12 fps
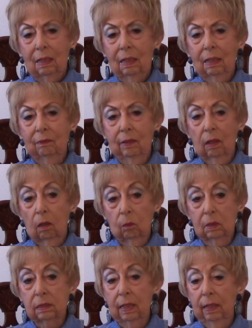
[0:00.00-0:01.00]
and they
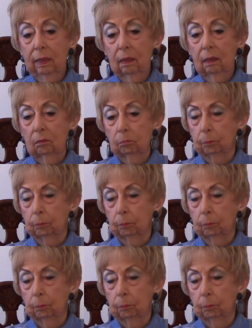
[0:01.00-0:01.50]
always had a